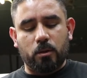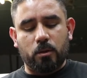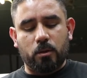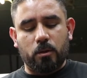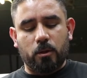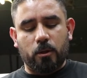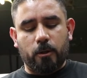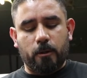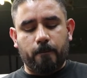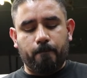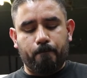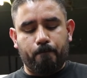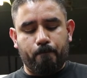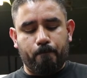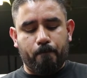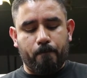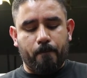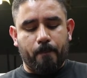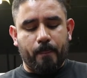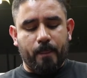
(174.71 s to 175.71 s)
Okay,
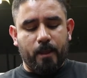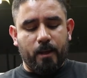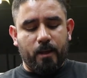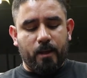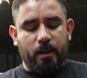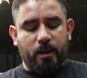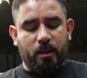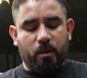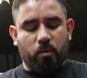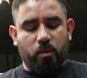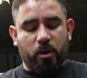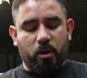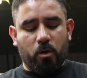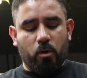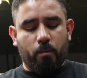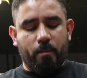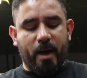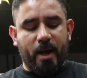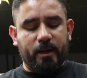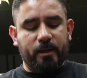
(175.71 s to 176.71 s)
and then we're going to
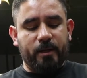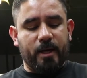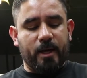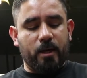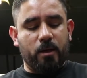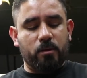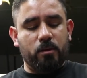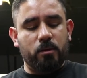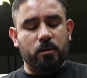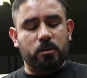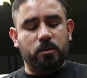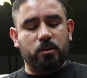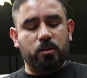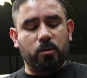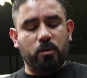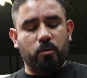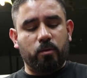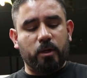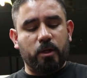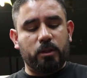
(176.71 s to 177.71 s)
go back down to
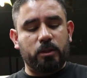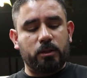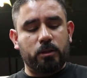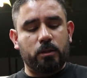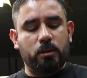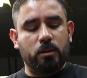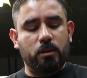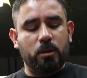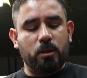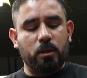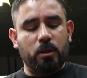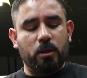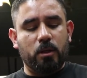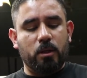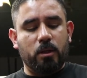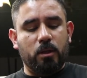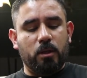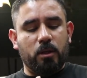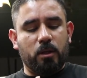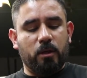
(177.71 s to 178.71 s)
the wrist
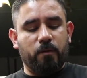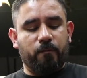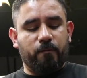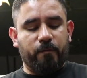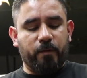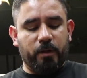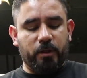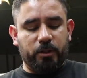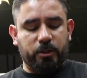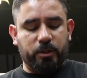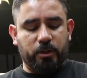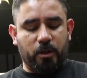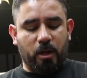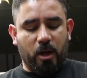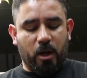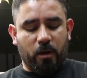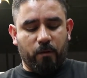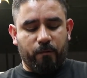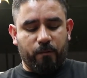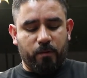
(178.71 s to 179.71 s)
and finish it
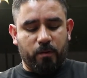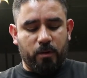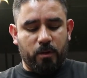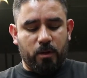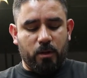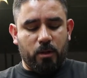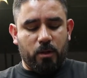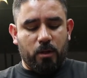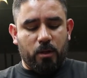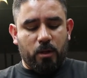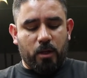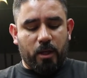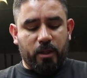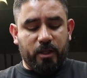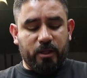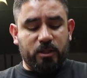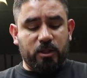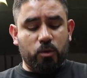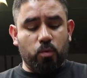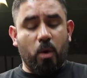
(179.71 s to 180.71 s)
off. And
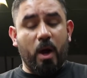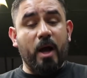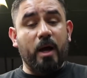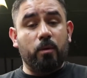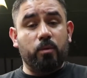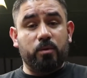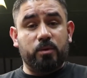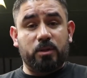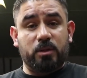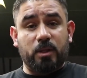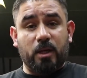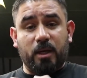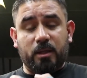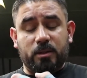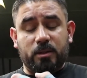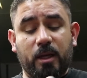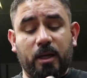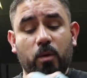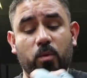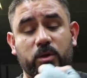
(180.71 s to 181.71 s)
this is why I
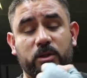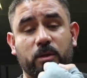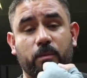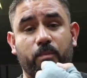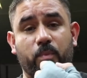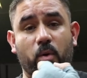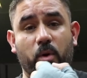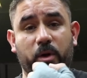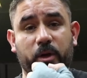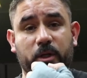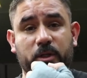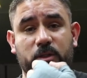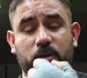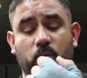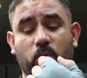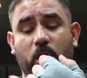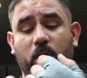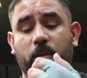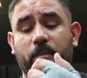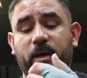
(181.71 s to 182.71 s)
it was important, because you
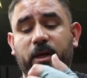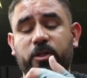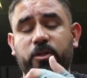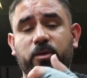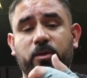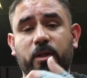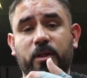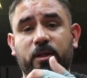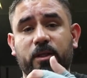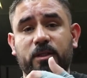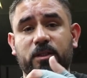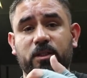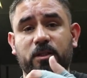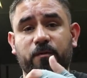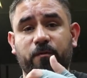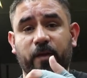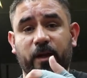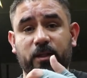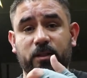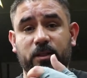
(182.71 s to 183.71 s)
want to make sure that this is
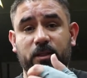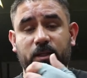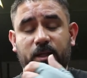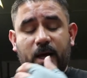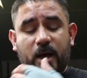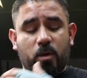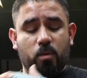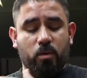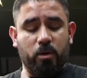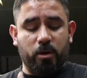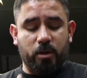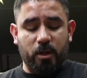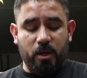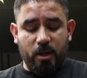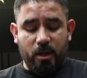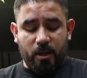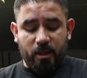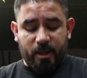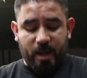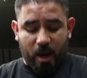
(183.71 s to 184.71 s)
facing downward.
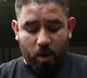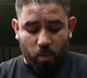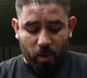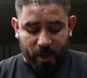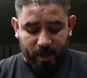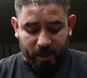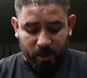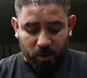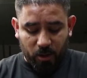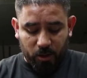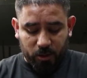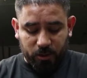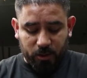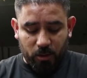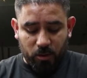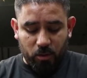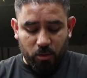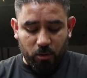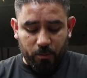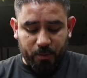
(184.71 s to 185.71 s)
That way it hooks
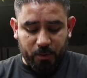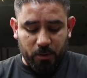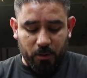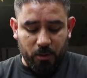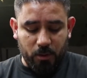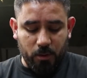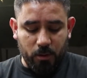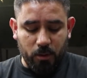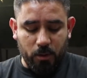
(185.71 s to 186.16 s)
and loops